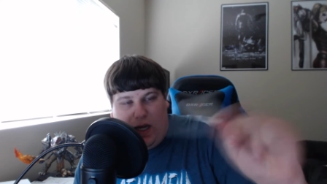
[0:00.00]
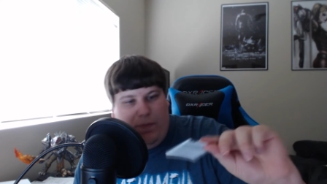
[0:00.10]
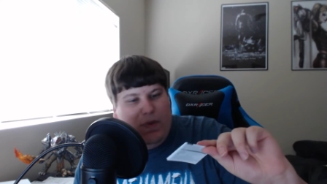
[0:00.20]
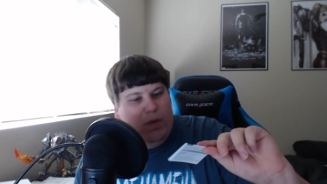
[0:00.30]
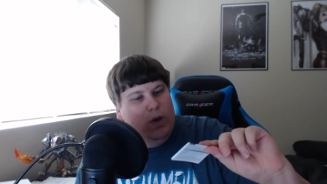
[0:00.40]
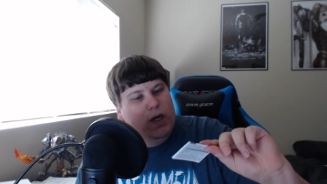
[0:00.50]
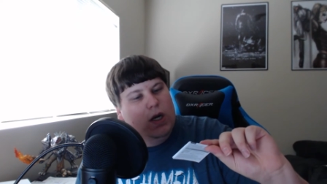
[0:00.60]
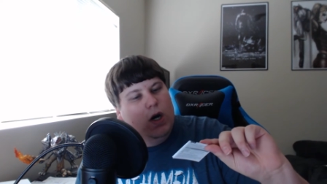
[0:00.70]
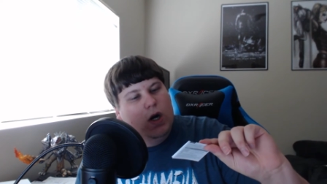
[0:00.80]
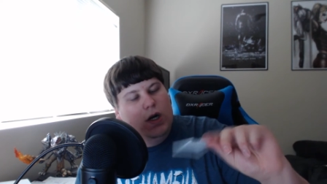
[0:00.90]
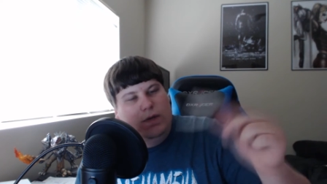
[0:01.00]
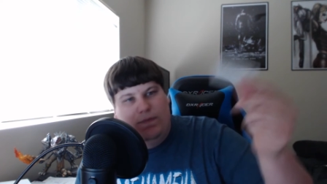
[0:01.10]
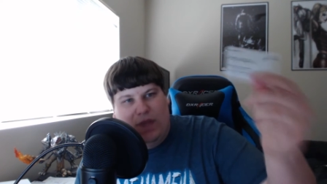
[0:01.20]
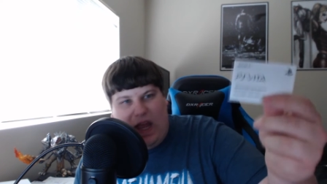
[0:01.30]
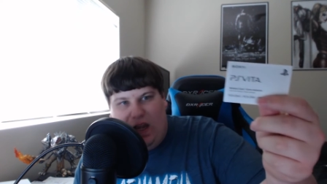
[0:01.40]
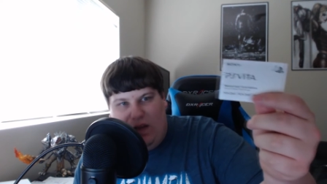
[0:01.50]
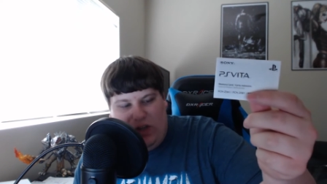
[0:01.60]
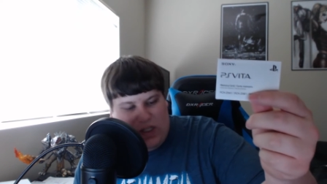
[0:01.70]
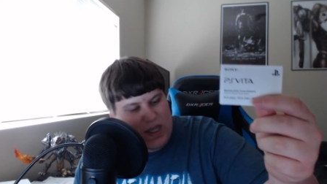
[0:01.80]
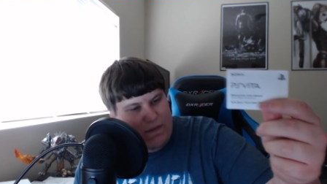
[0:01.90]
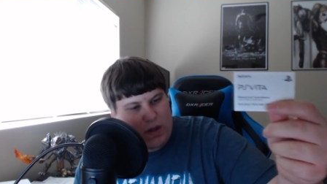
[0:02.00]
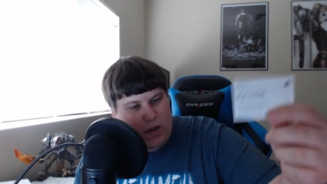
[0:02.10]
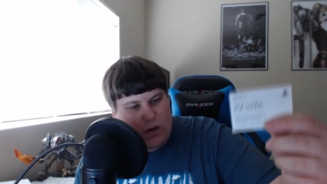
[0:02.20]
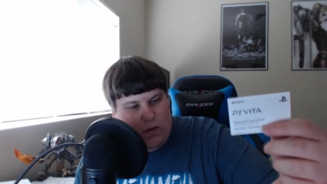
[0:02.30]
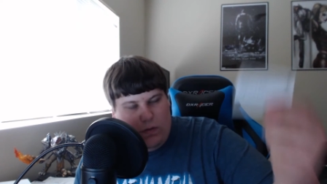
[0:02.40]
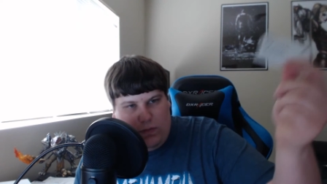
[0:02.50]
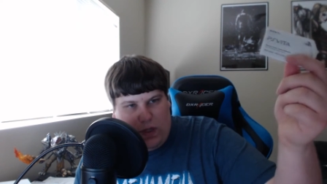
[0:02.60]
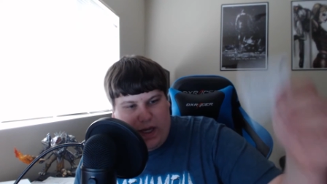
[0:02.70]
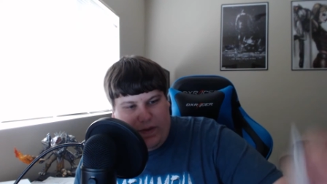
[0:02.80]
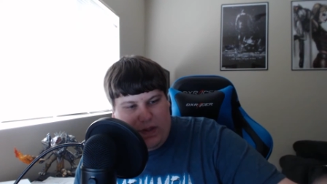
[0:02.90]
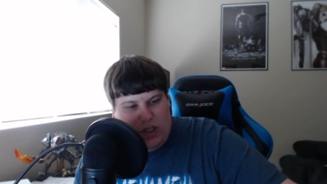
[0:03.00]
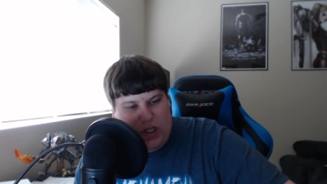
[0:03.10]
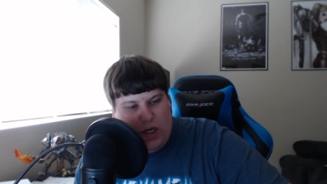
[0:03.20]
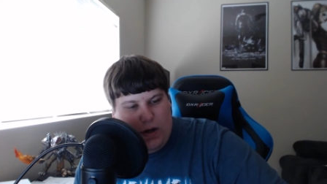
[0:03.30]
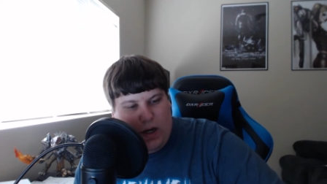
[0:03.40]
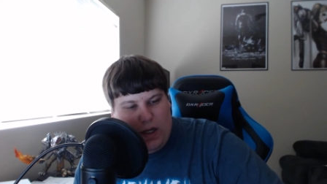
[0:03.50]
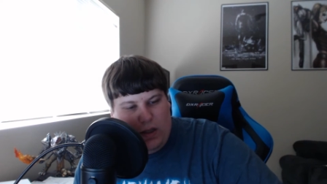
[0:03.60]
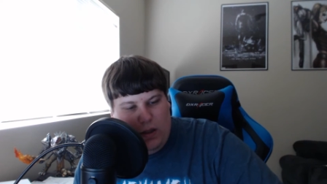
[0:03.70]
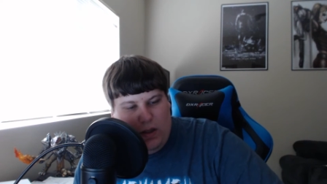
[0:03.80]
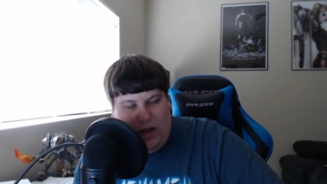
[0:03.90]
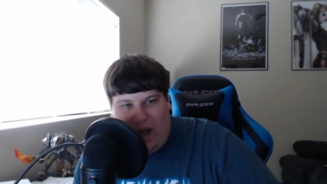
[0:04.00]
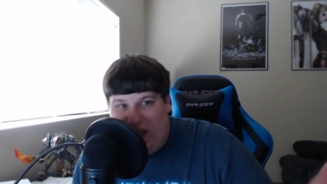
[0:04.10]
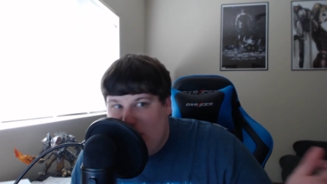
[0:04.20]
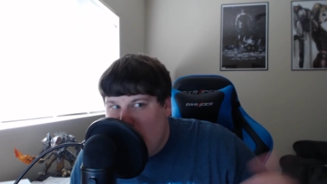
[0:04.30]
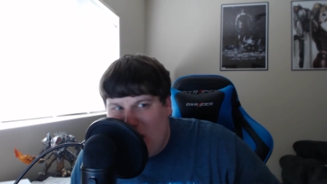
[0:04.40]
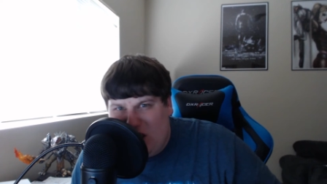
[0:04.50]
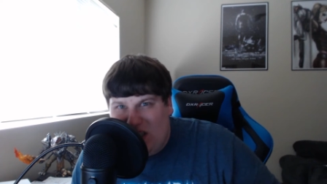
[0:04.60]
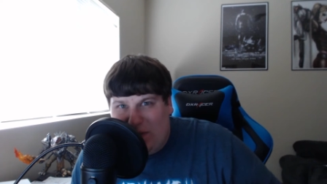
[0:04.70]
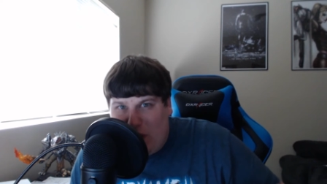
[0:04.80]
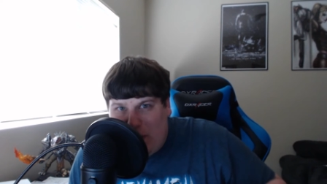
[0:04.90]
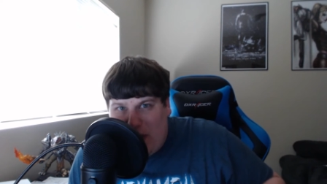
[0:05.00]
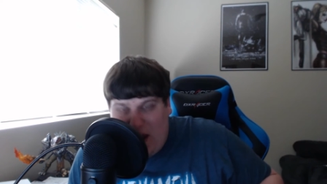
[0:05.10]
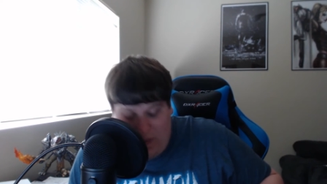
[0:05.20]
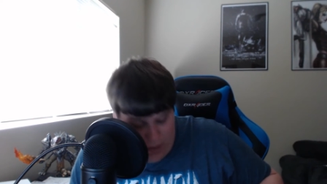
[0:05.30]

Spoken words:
memory card, kind of just giving you the generic explanations of probably how to